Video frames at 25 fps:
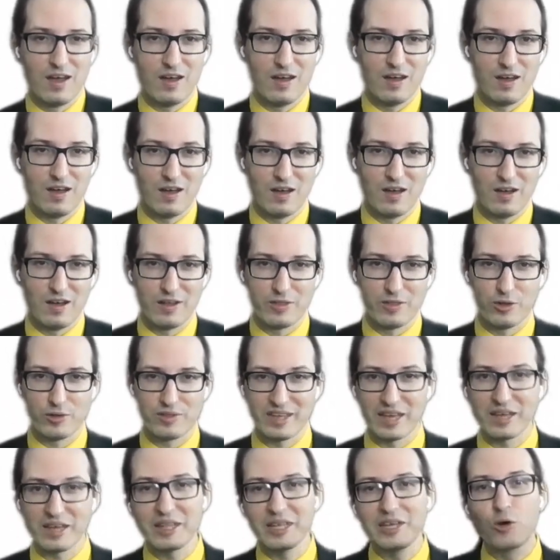The
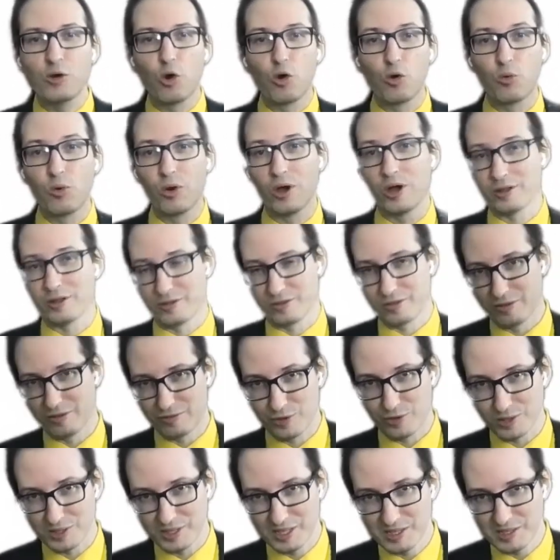technical word
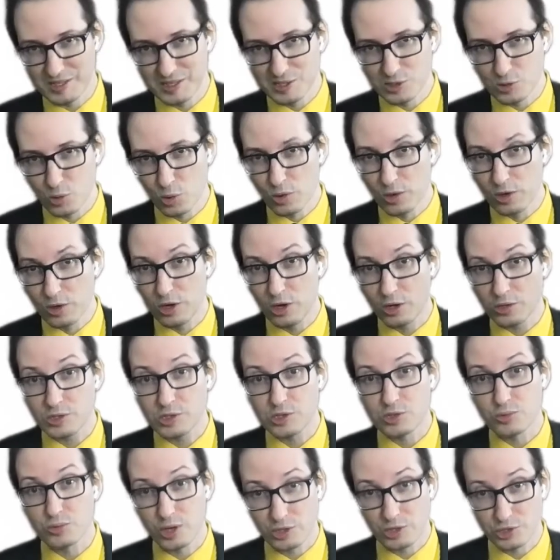for this is called log
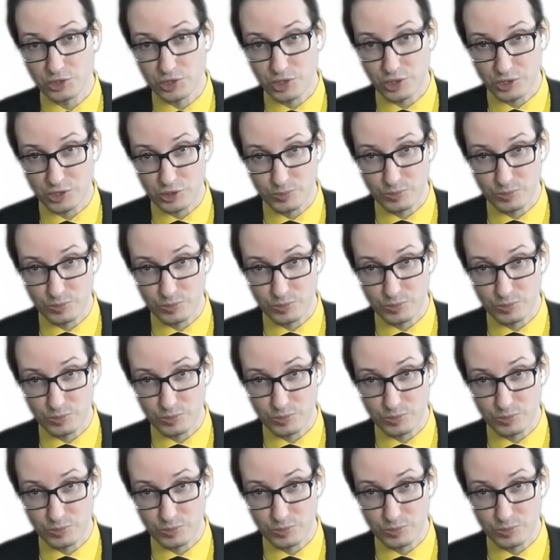structured